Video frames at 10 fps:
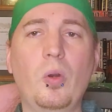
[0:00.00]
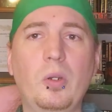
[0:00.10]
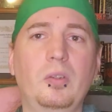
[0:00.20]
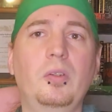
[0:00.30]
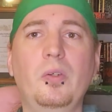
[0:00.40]

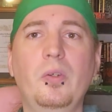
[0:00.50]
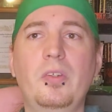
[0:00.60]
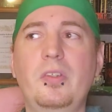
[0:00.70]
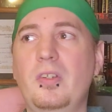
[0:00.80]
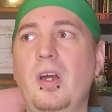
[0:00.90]
Gordon
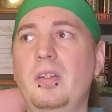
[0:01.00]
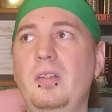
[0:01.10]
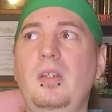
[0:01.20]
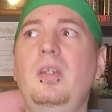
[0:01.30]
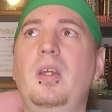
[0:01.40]
Liu's
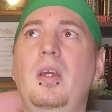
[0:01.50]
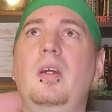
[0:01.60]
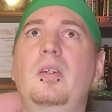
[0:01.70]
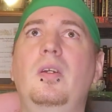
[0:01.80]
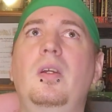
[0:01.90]
Santi
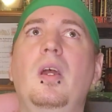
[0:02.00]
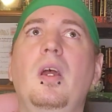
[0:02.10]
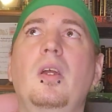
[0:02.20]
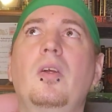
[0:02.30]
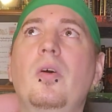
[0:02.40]
character
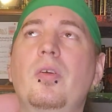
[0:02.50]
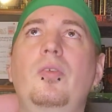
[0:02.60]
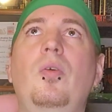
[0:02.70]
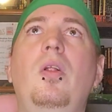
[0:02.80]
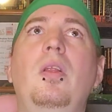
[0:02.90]

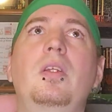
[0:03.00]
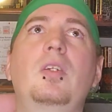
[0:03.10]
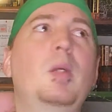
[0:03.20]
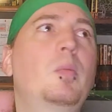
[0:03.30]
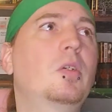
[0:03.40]
goes through all of the
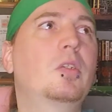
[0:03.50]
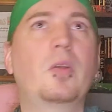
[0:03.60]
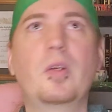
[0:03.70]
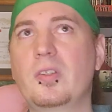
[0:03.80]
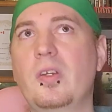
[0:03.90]
chambers,
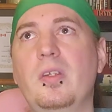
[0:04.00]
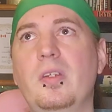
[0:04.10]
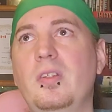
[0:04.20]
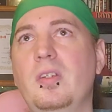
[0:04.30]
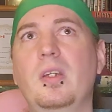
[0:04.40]
learns all
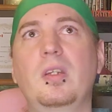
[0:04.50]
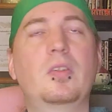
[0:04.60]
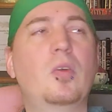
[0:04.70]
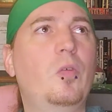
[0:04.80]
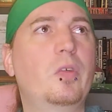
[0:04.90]
these
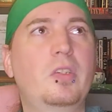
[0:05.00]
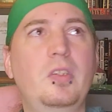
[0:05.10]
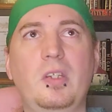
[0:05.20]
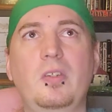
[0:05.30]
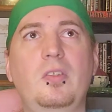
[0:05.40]
things over
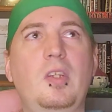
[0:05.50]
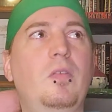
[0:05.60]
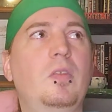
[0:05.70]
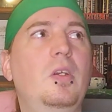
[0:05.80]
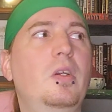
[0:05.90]
6 or
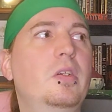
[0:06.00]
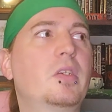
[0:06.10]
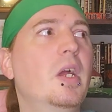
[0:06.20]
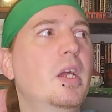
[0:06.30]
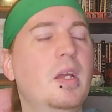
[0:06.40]
7 years,